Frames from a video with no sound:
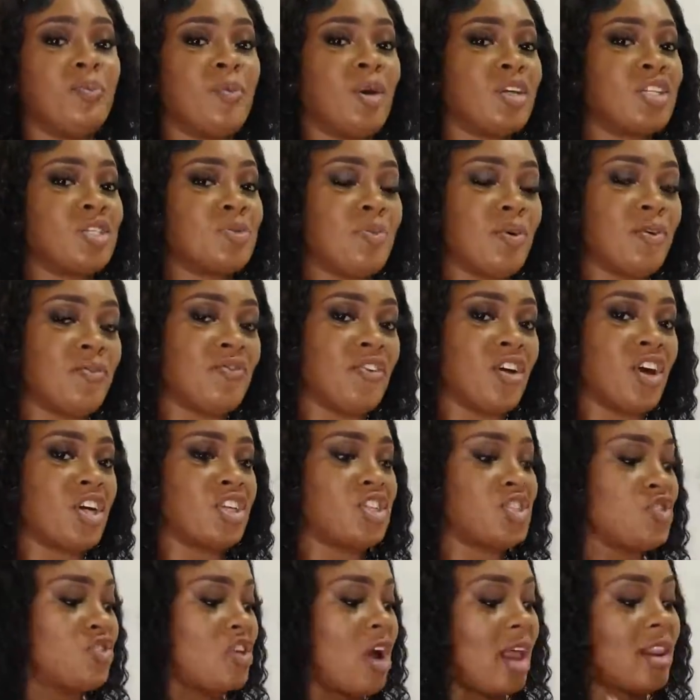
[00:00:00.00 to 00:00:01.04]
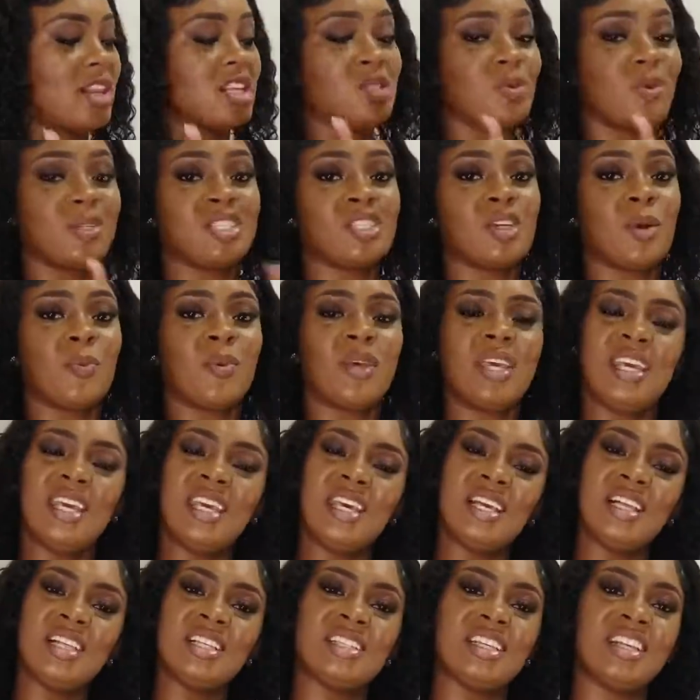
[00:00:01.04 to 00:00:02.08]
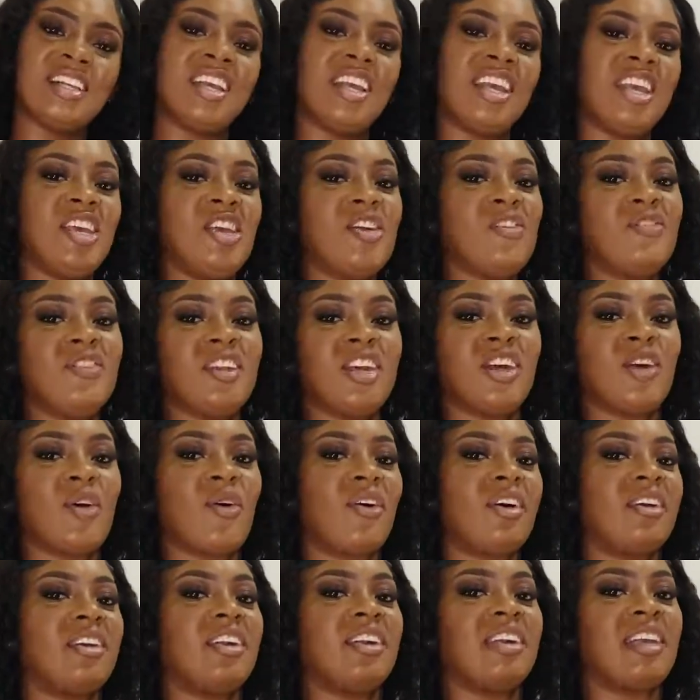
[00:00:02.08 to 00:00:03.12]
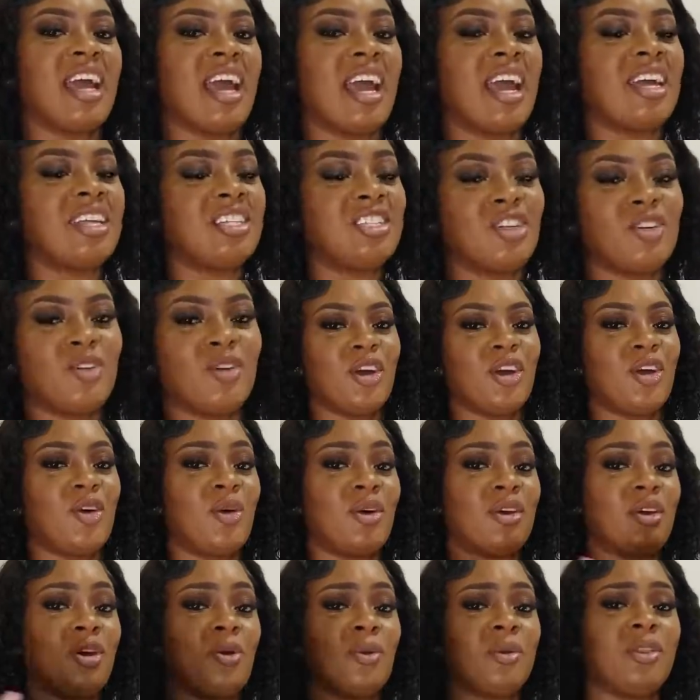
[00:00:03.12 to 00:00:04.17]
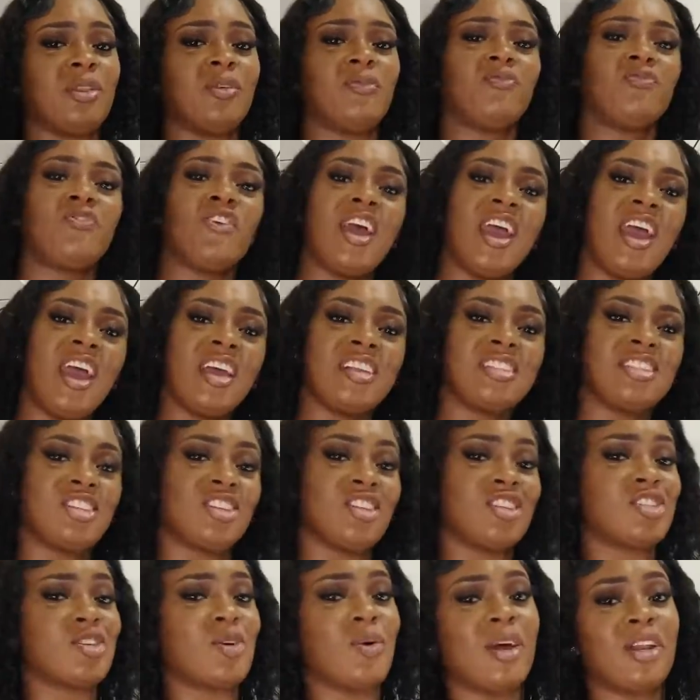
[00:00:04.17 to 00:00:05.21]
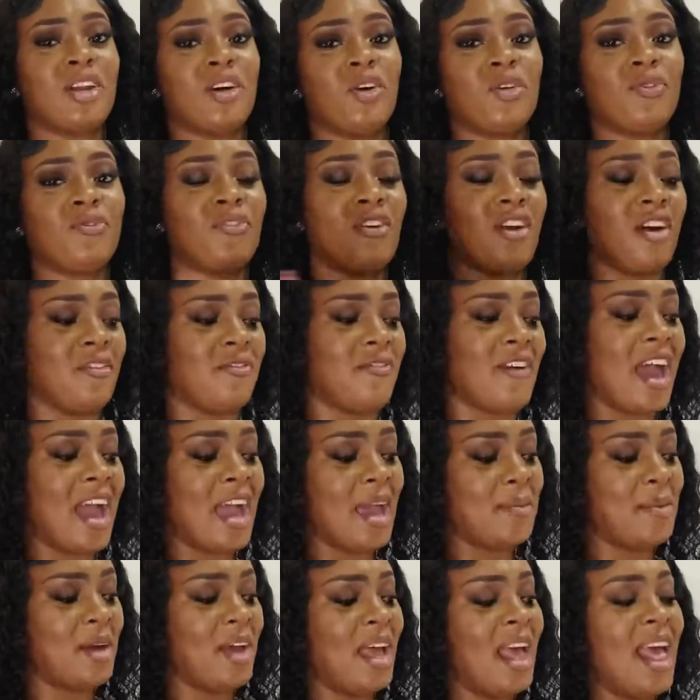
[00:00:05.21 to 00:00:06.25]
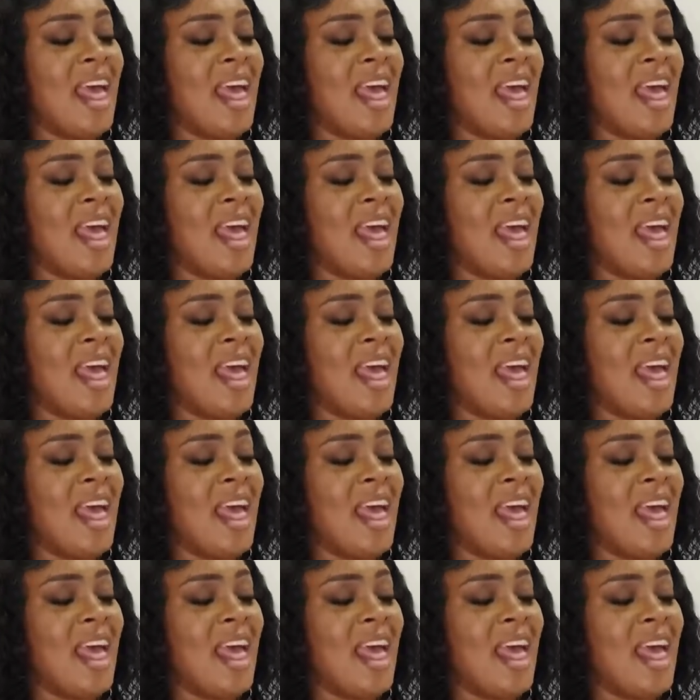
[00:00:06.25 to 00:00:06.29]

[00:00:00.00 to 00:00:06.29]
much prefer to rock this with some heels in the evening or in the night. You know, going out with your friends, you're just going out for a vibe.